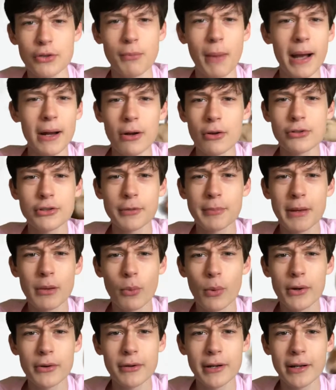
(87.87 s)
might also be
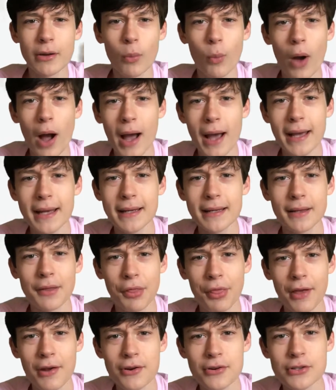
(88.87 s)
wondering why
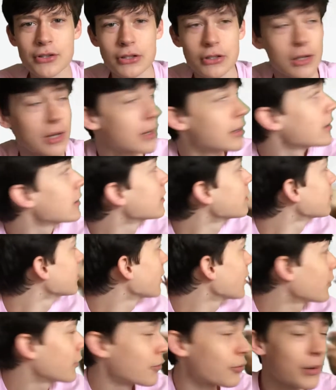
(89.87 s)
there's
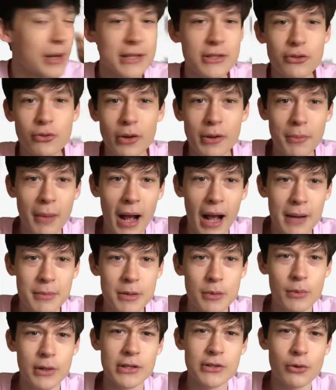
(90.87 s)
a green screen behind
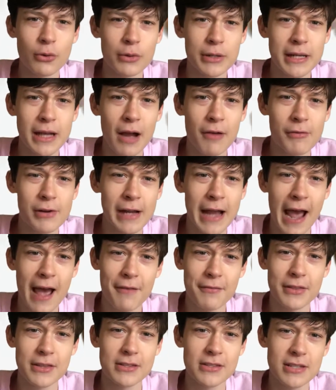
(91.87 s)
me when it's only covering
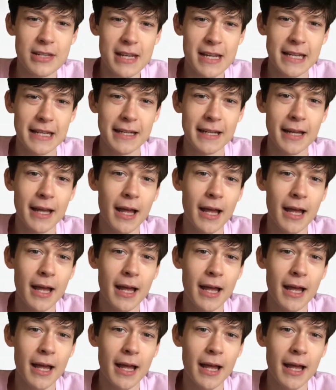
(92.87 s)
half of the scene.